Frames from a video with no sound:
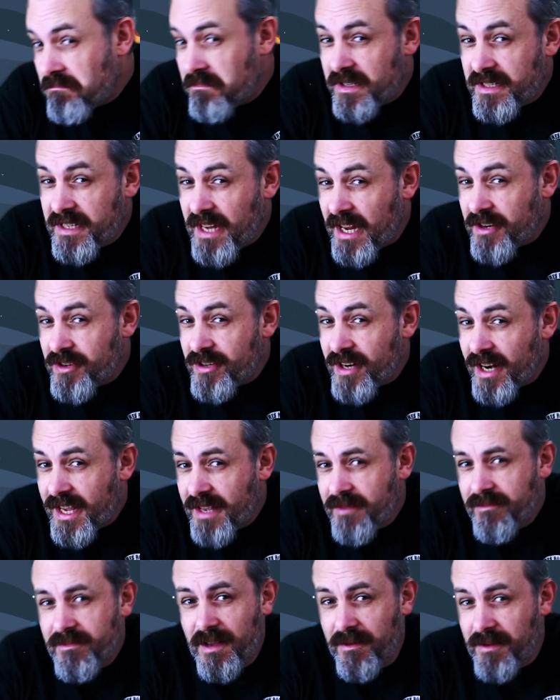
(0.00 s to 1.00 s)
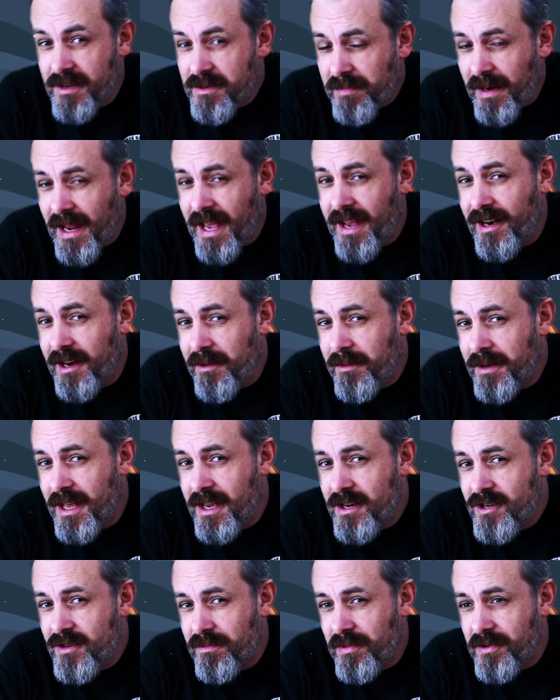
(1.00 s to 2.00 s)
Potentially, there is player
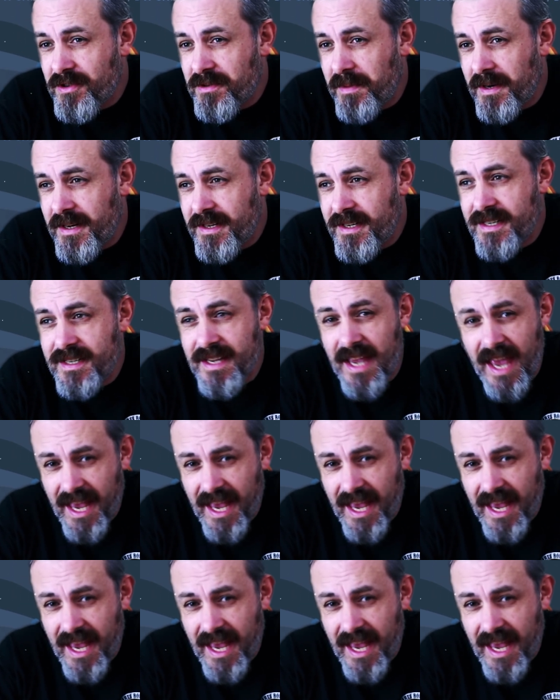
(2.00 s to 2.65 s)
elimination possibilities.